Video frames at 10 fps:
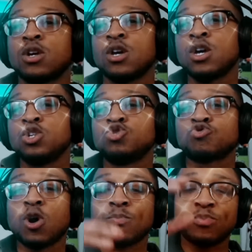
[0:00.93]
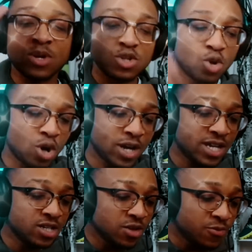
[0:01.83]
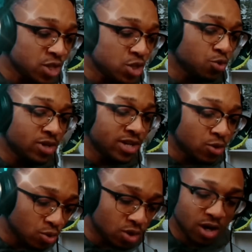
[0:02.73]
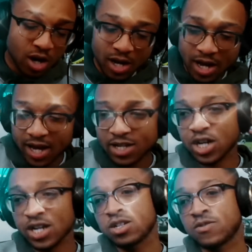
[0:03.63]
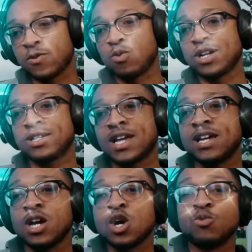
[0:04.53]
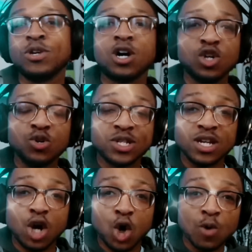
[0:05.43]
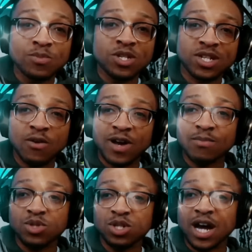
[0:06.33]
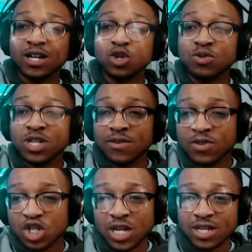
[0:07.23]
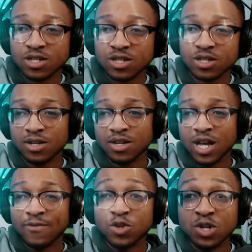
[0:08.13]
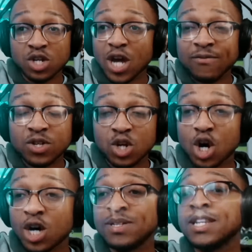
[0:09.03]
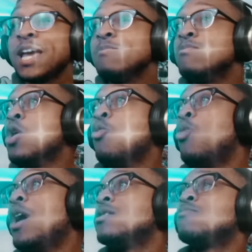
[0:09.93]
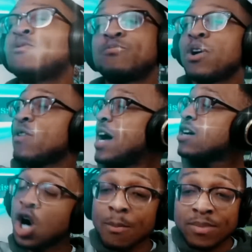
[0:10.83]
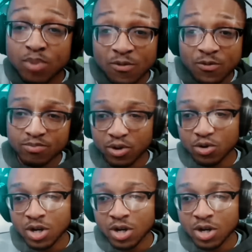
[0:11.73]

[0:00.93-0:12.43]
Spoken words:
Drop your individual little agendas for one day. We are losing at home to Southampton. I don't give a shit. You haven't heard me name one, bro. I can't be bothered, bro.